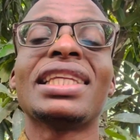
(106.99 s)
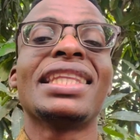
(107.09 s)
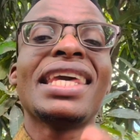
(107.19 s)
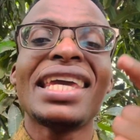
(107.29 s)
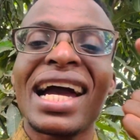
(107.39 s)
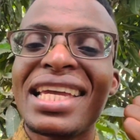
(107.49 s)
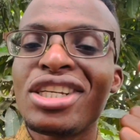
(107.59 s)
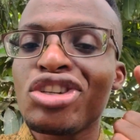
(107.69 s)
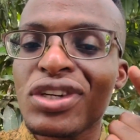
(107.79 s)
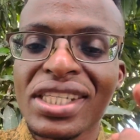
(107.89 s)
they are
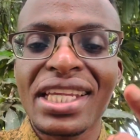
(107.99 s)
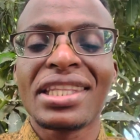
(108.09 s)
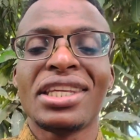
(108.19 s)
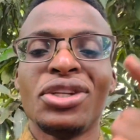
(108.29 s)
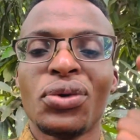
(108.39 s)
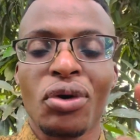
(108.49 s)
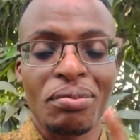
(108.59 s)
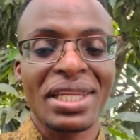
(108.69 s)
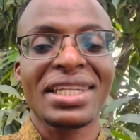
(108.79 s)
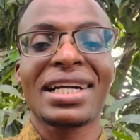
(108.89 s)
interested in you
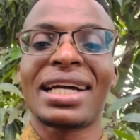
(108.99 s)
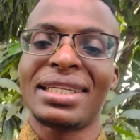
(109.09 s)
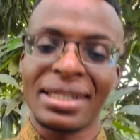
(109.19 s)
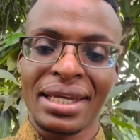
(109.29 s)
romantically